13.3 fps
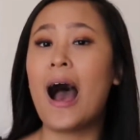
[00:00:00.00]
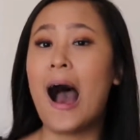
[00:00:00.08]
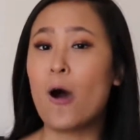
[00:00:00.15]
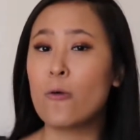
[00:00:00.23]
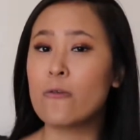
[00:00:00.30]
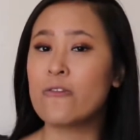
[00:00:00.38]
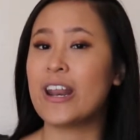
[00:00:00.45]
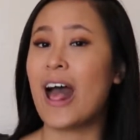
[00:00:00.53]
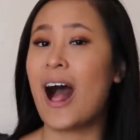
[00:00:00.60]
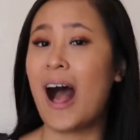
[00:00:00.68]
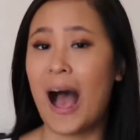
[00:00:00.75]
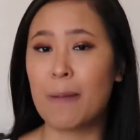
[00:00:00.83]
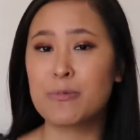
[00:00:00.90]

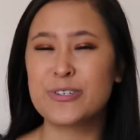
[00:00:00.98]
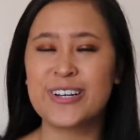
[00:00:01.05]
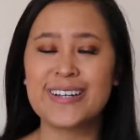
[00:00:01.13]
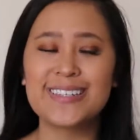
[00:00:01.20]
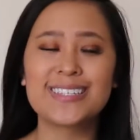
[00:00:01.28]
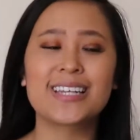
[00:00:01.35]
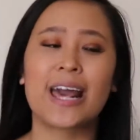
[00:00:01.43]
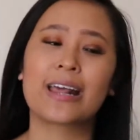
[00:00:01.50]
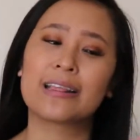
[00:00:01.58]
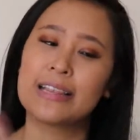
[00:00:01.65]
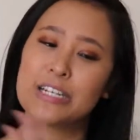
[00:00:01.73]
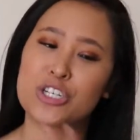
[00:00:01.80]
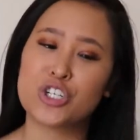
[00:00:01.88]
outfit options,
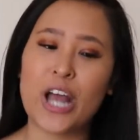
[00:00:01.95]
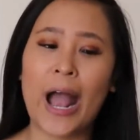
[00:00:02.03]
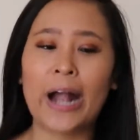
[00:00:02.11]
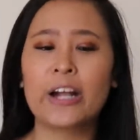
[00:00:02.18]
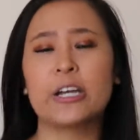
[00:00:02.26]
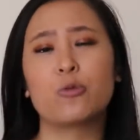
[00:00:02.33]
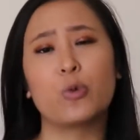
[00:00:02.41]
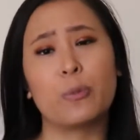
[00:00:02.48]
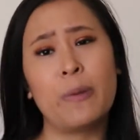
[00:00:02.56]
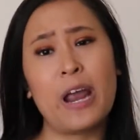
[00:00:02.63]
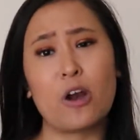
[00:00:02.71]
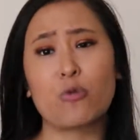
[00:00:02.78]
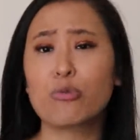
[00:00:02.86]
like this jacket would
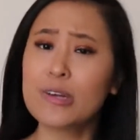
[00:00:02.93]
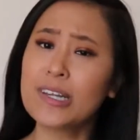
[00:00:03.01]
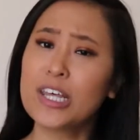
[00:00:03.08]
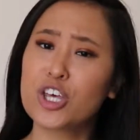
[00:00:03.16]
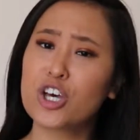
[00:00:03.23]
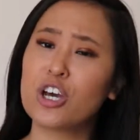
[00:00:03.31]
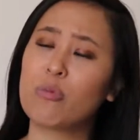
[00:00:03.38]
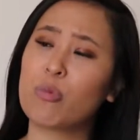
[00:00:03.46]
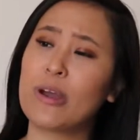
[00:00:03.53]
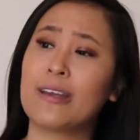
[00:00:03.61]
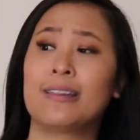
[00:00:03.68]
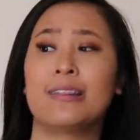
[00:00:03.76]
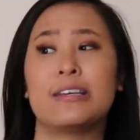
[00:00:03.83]
pair really good with